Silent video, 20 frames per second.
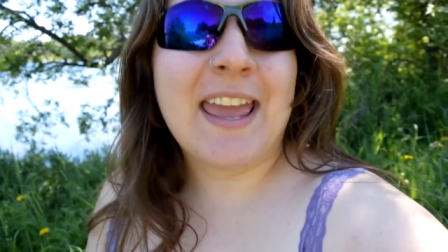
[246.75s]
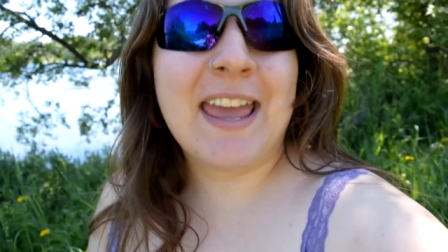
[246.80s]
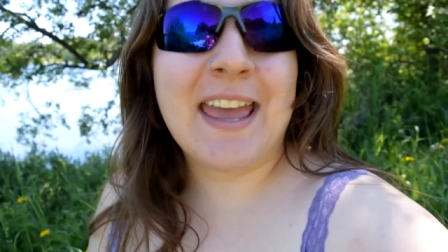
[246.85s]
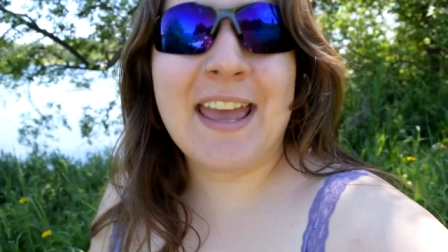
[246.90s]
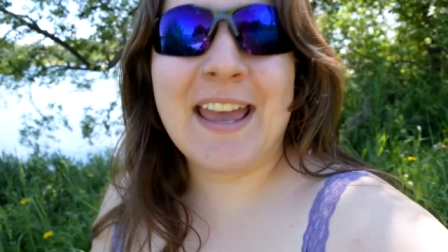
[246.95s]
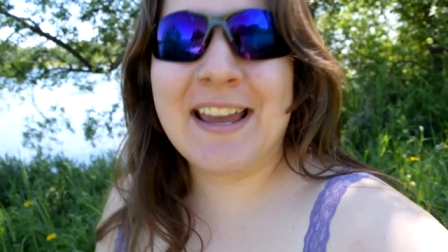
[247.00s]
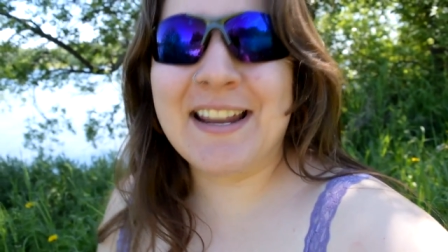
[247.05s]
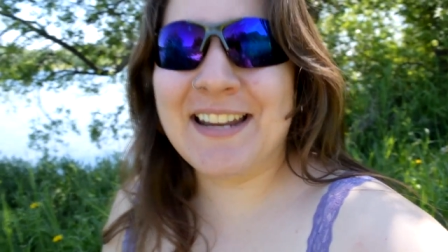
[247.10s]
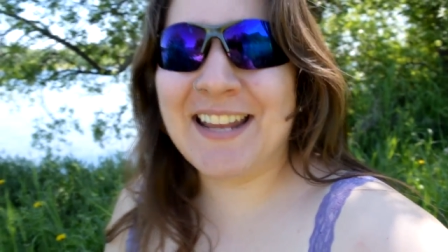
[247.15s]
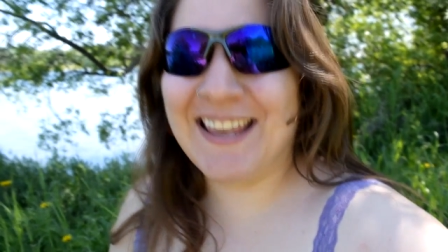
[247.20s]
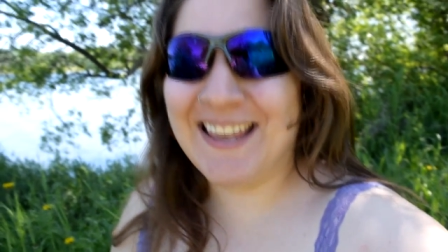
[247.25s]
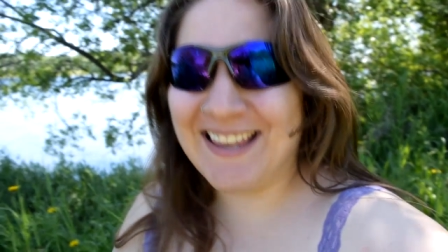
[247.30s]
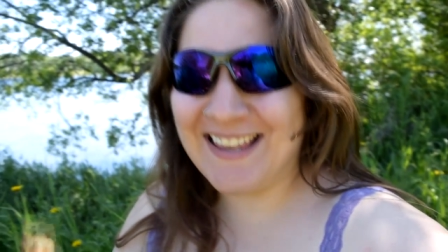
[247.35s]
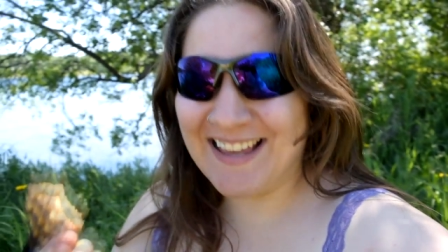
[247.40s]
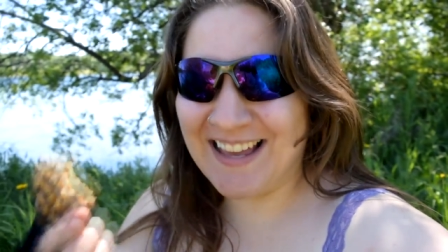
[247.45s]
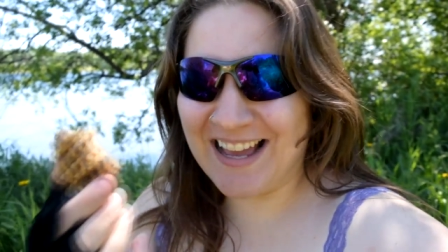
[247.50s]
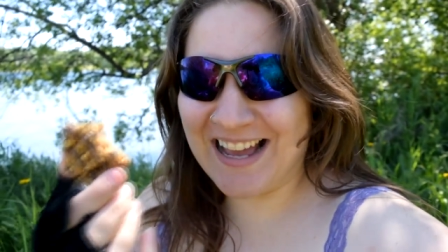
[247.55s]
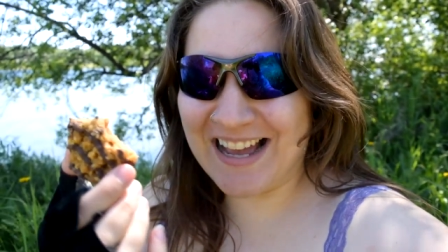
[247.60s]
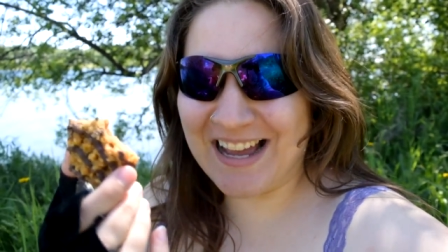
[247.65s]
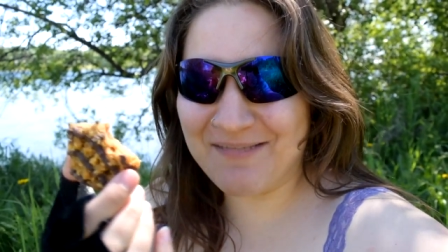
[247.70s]
and
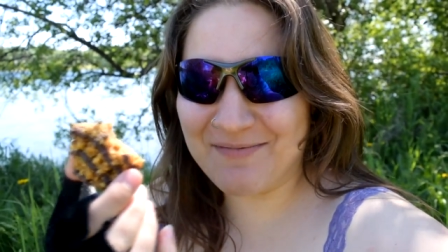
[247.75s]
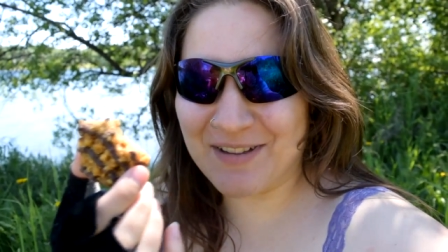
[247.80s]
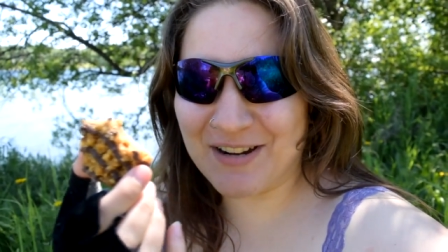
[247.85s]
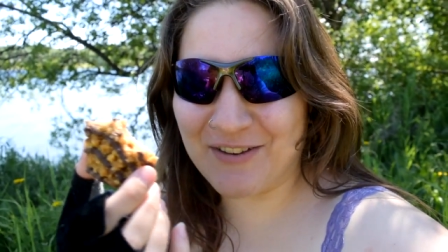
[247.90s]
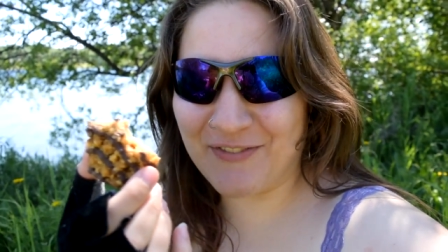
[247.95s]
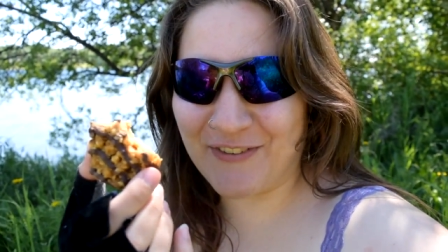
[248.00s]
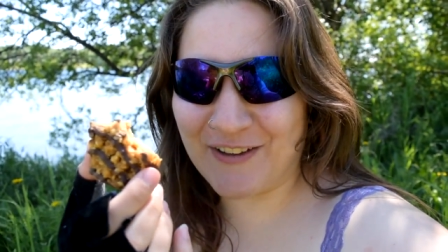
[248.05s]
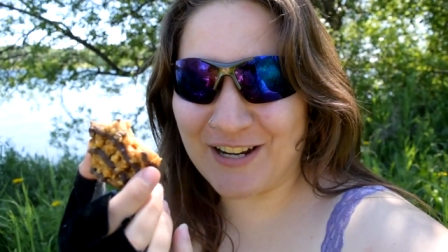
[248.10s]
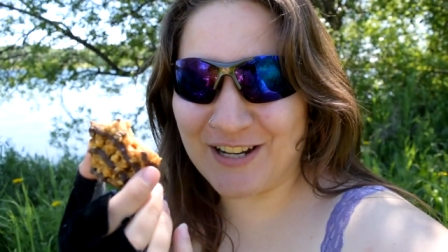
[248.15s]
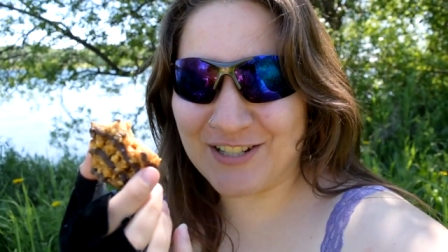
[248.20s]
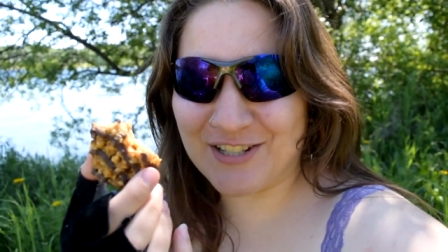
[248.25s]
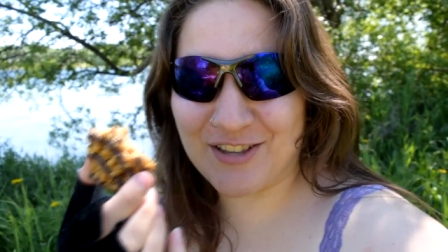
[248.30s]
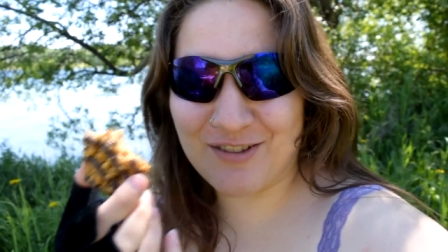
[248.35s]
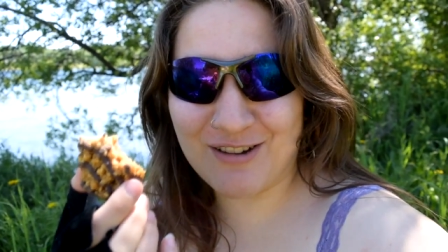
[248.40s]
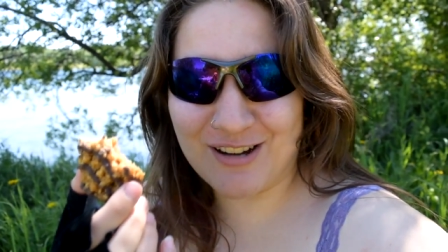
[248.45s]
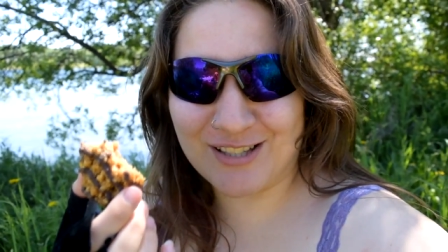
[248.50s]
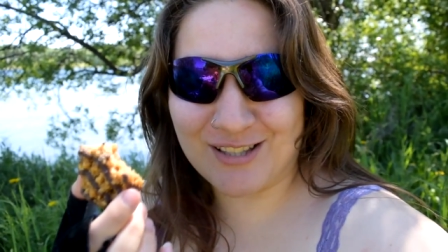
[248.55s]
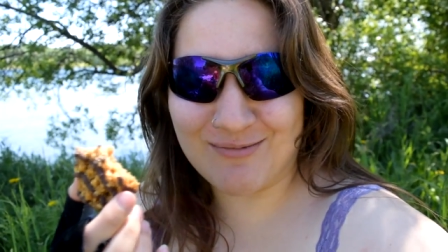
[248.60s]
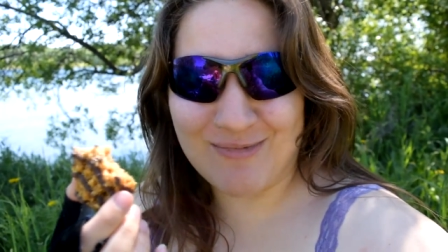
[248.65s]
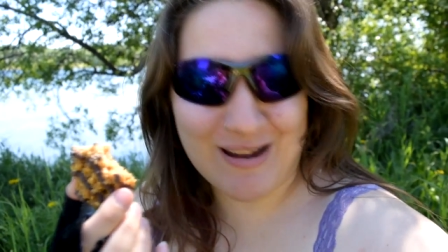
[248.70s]
I'm gonna finish the
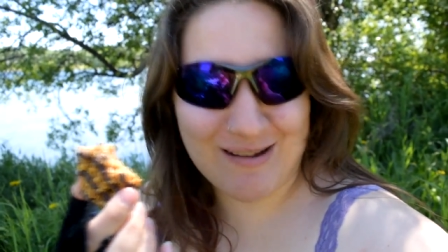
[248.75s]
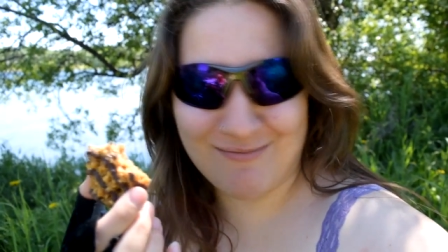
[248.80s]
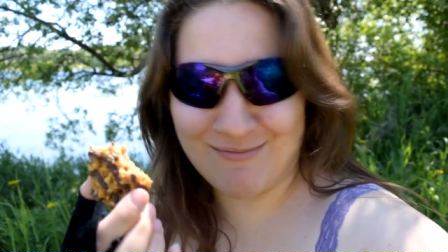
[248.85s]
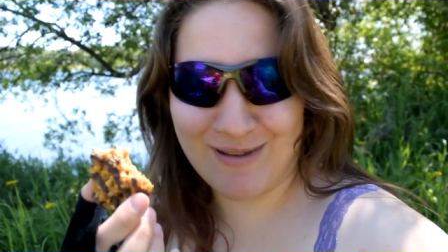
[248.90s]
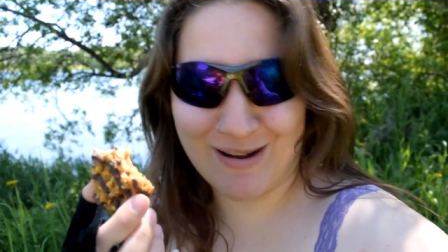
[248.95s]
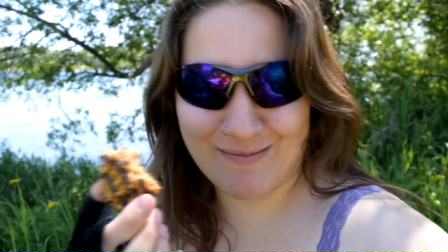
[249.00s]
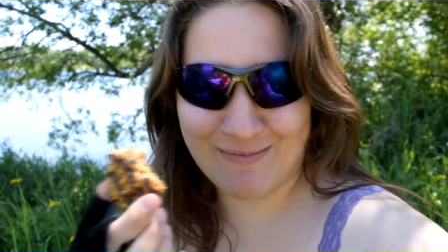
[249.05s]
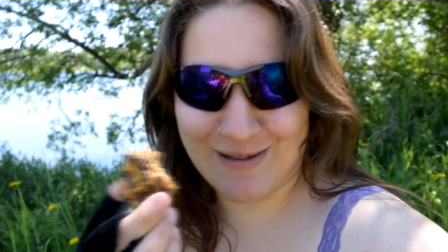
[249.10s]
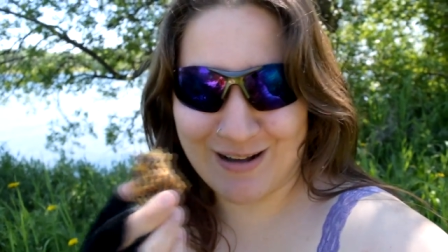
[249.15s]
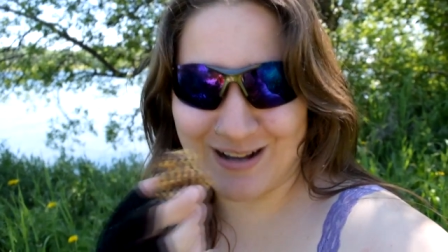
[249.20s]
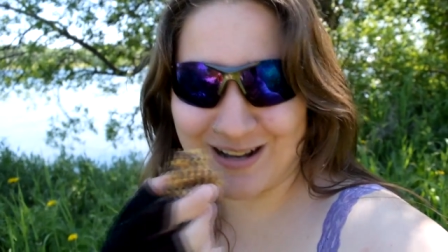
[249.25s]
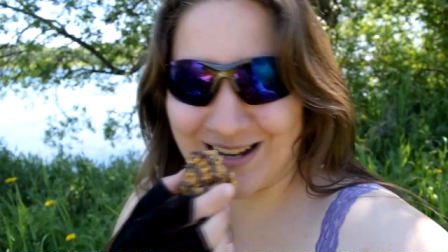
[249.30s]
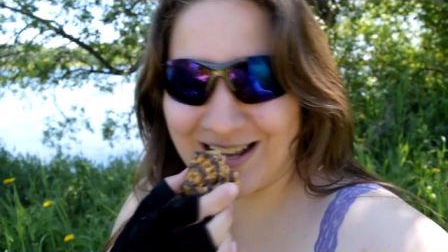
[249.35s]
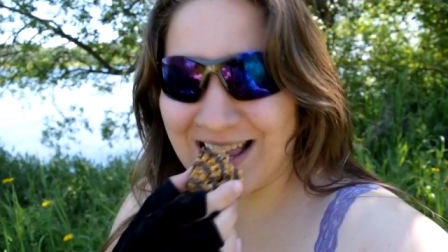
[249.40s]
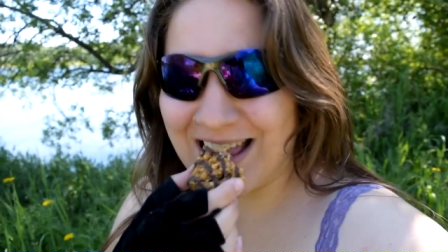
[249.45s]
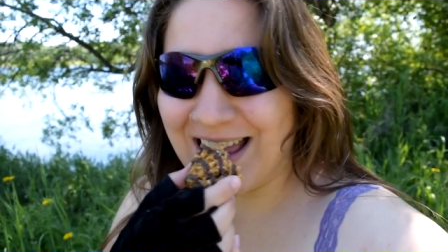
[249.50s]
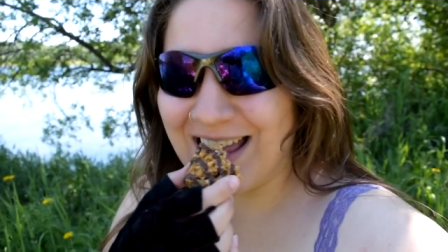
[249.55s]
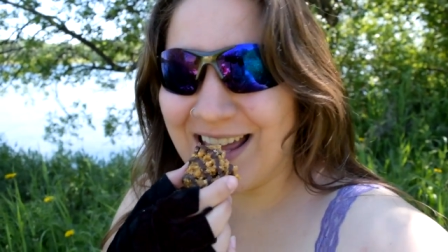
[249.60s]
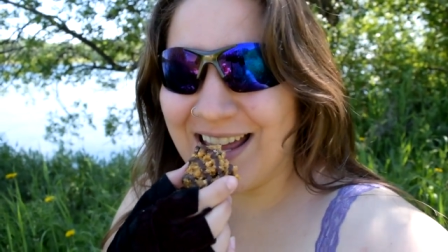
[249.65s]
rest of my mukbang.